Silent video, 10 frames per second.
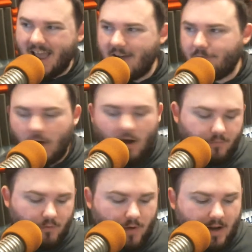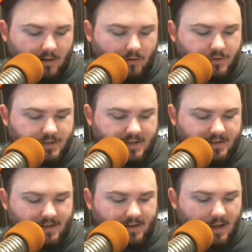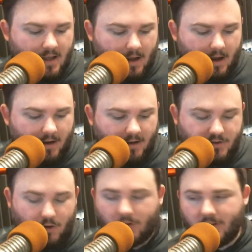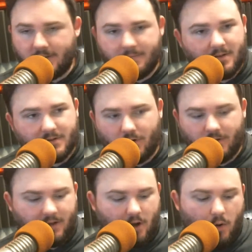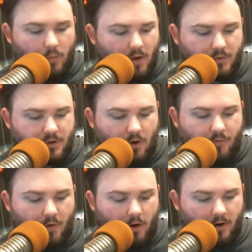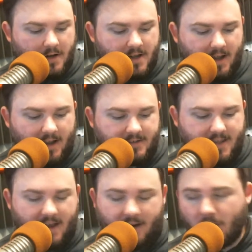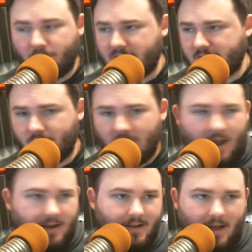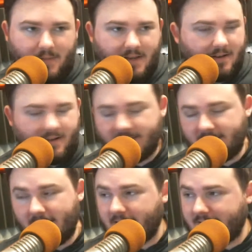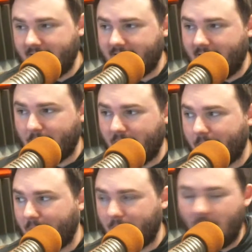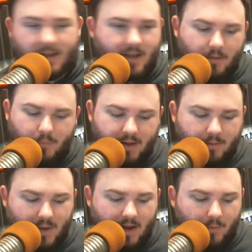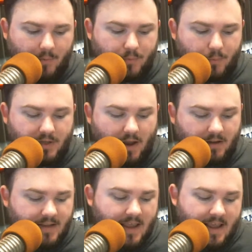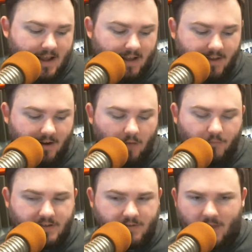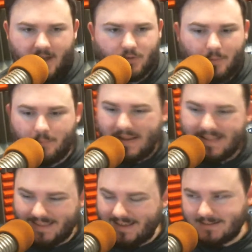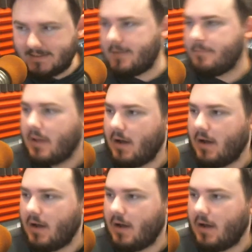half of the regular season. And certainly going well so far as that offensive line. I mean, at the end of the day, got to be able to block, got to be able to protect, and that offensive line doing big things